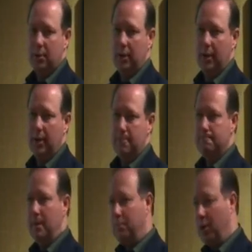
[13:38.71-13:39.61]

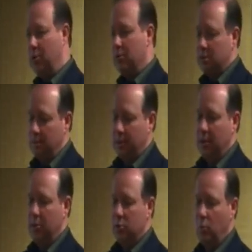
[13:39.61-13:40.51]
My partners
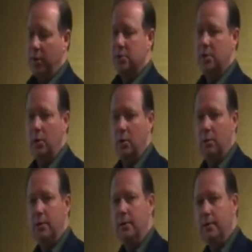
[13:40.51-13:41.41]
typically use ones that are
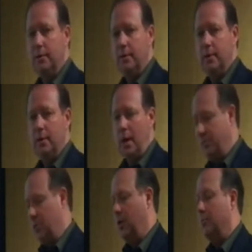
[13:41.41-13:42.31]

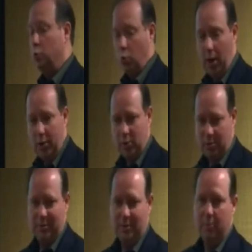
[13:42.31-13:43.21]
I use
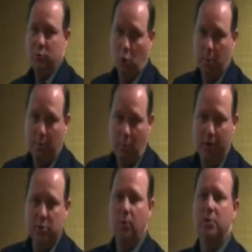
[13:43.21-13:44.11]
absorbable
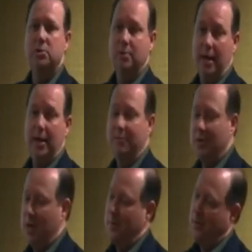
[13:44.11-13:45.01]
ones. Ones do not have to
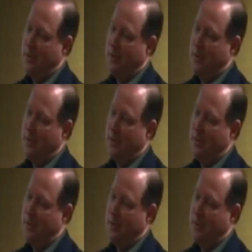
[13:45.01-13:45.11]
come out.